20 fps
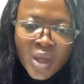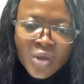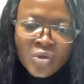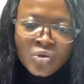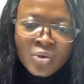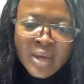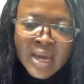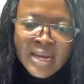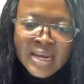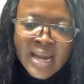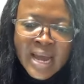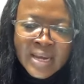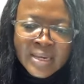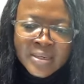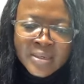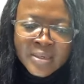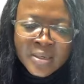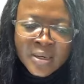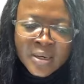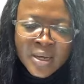you get like
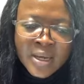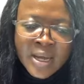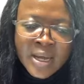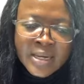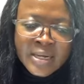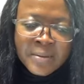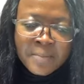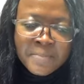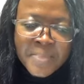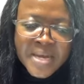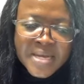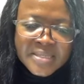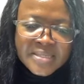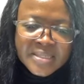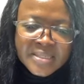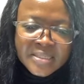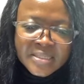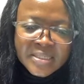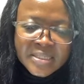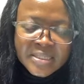the
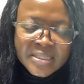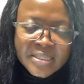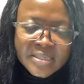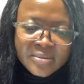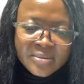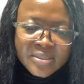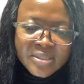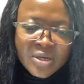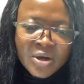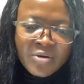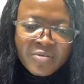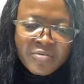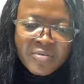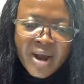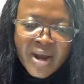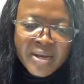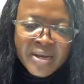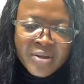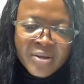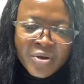basic details of
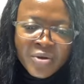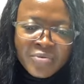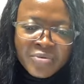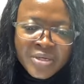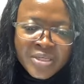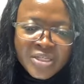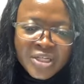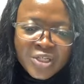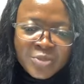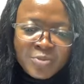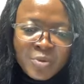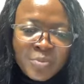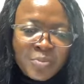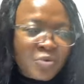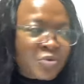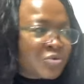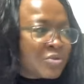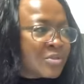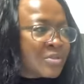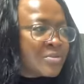writing your research
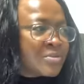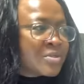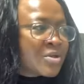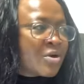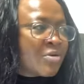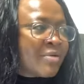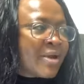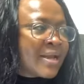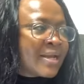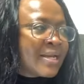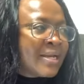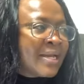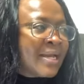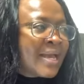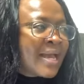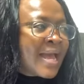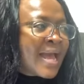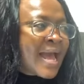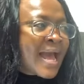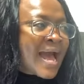proposals correctly.
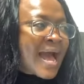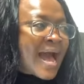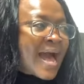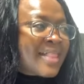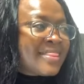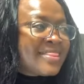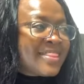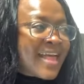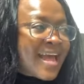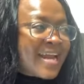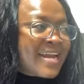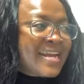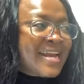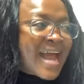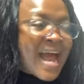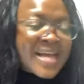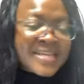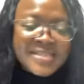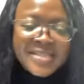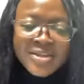And then
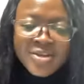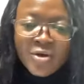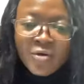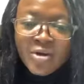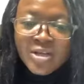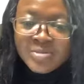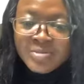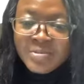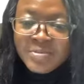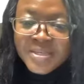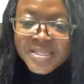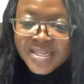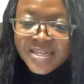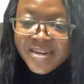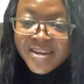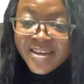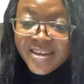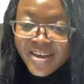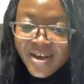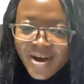lastly, you're going to be
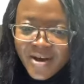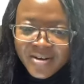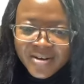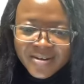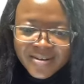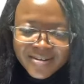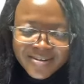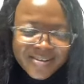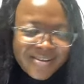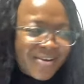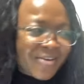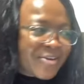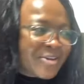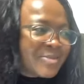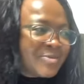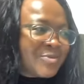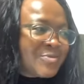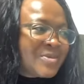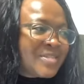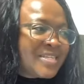meeting Kion.
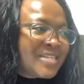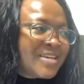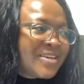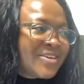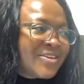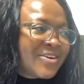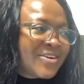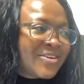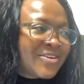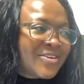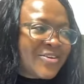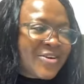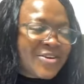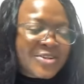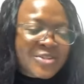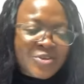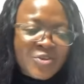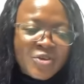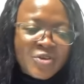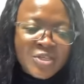Kion
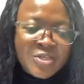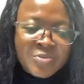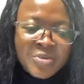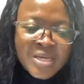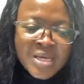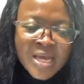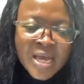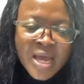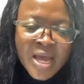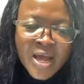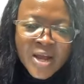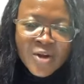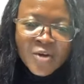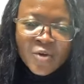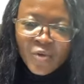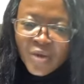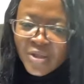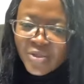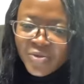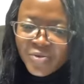is going to be
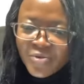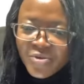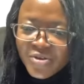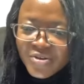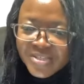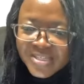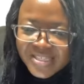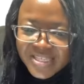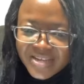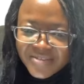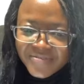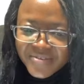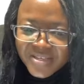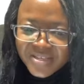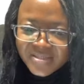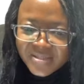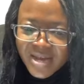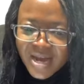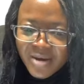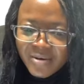looking through your
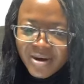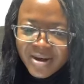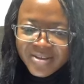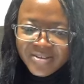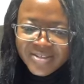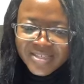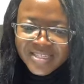CVs. How are your